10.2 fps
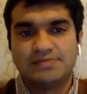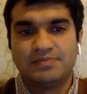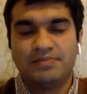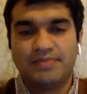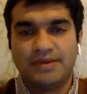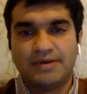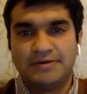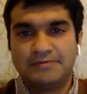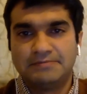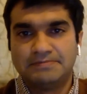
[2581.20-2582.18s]

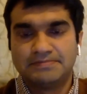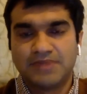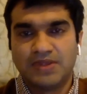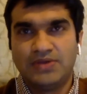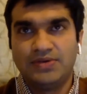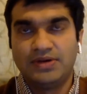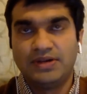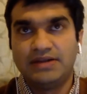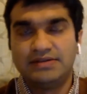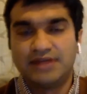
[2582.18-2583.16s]
you don't
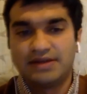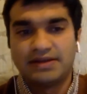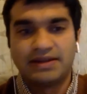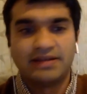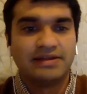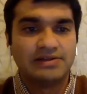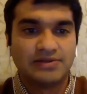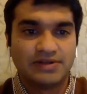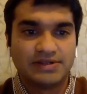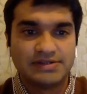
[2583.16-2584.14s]
need that technical
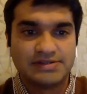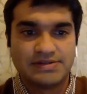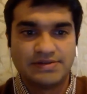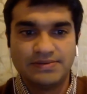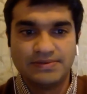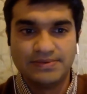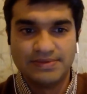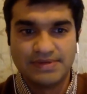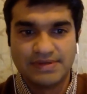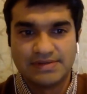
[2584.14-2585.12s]
knowledge to
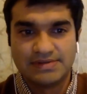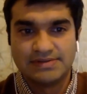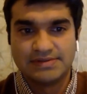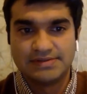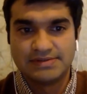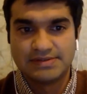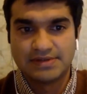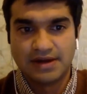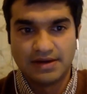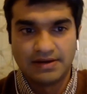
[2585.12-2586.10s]

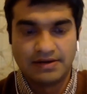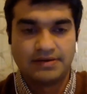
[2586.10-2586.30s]
start